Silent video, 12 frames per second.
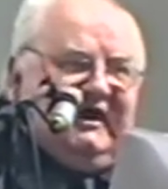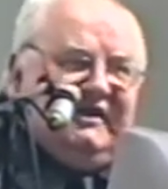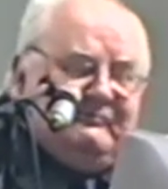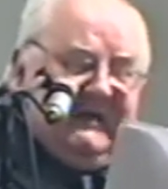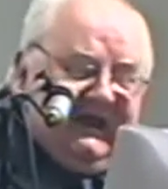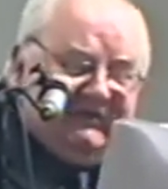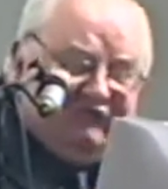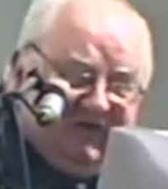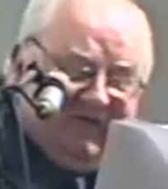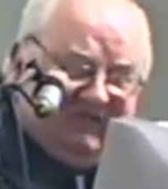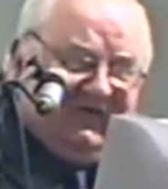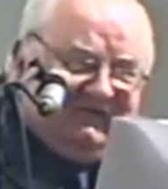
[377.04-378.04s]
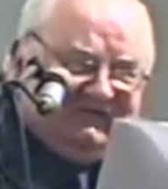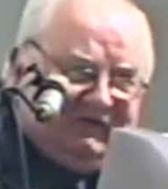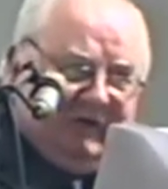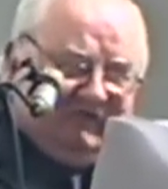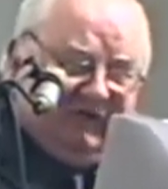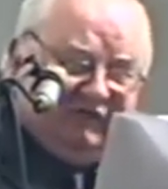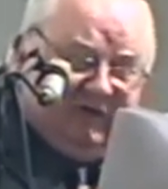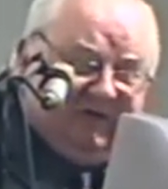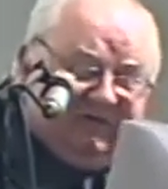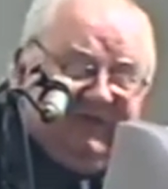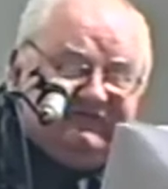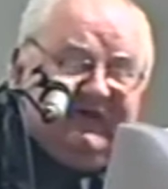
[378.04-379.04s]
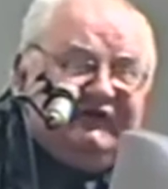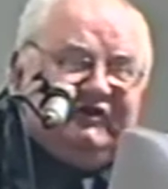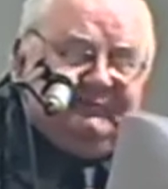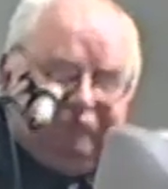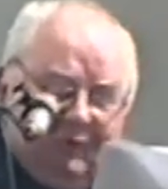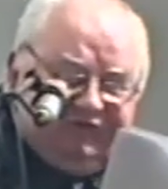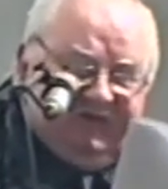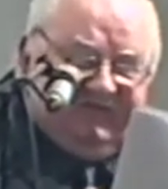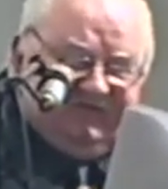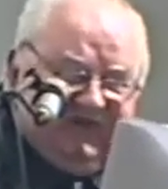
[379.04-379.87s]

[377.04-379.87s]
In my rage, I started drinking, started plotting,